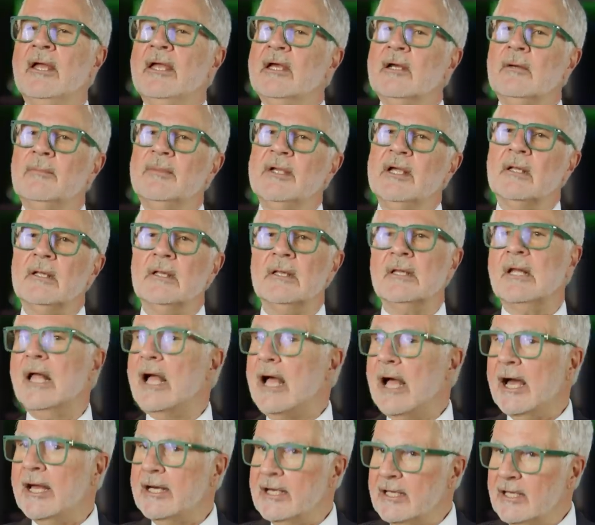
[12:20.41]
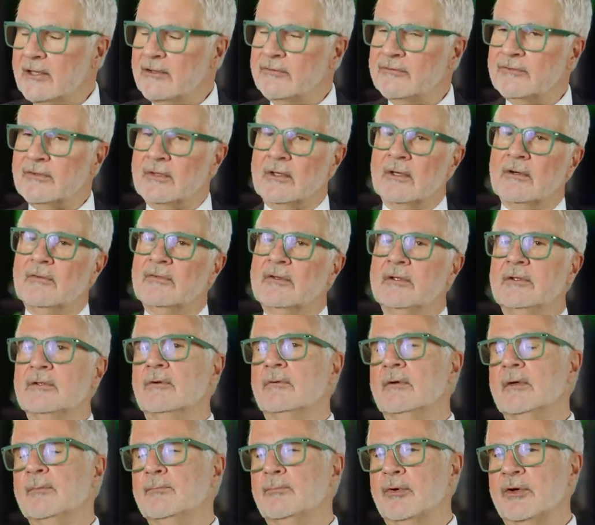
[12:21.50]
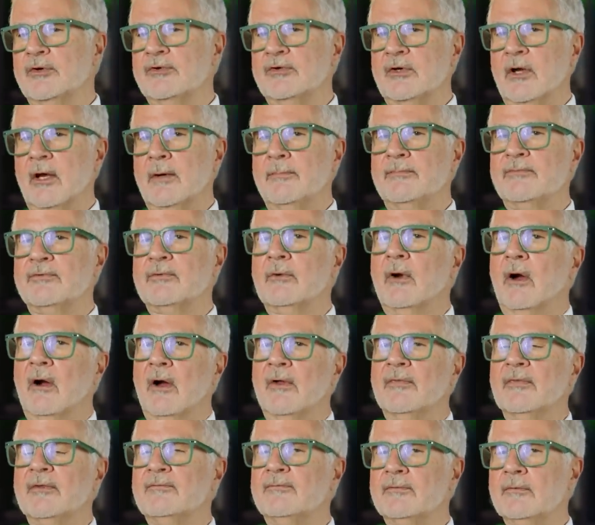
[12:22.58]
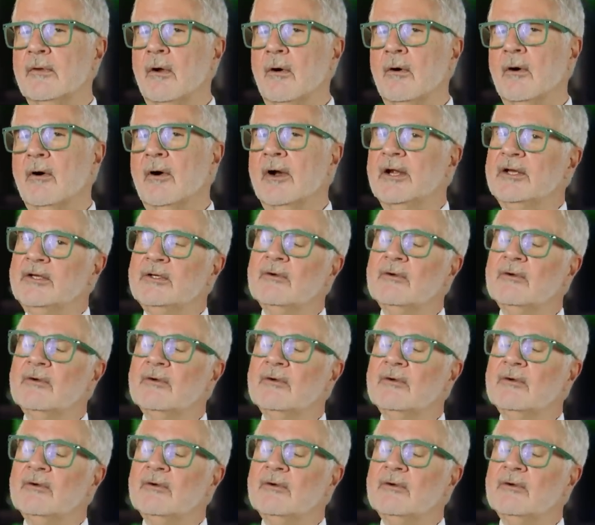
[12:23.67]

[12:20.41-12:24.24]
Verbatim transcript: It'll be a lot easier than doing push-ups on the floor,